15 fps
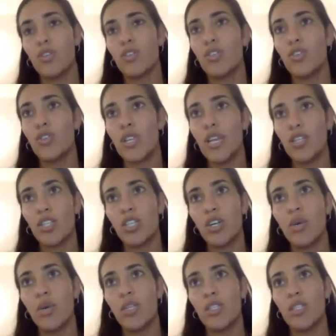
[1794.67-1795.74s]
So you can actually
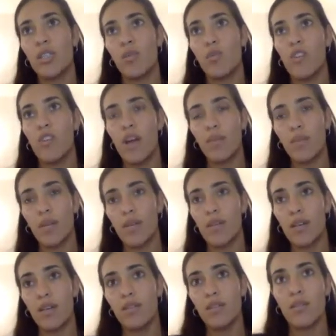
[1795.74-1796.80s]
go into them round by
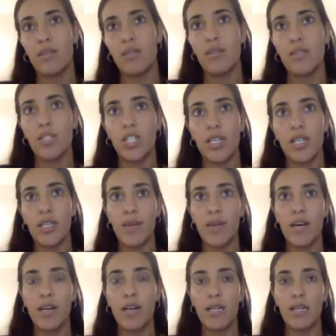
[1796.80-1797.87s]
round, check them
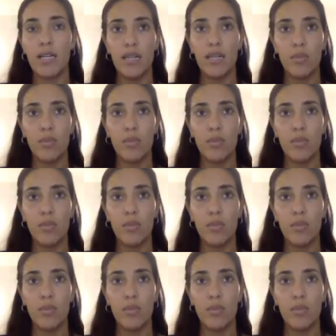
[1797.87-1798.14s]
out.